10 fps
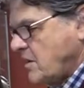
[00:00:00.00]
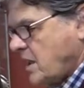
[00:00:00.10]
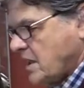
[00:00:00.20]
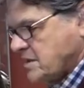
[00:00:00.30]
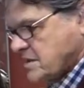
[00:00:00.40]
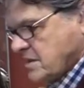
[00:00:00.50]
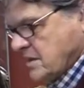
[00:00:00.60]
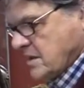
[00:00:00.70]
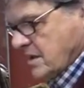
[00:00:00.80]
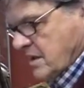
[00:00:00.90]
lots
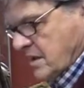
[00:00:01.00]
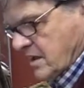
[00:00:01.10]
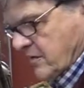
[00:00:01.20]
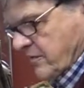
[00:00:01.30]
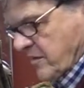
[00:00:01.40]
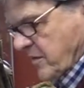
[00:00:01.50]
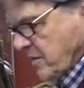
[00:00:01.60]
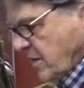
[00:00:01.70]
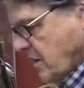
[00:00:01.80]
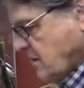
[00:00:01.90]
from the
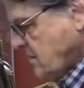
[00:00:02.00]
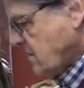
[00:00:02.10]
doctor's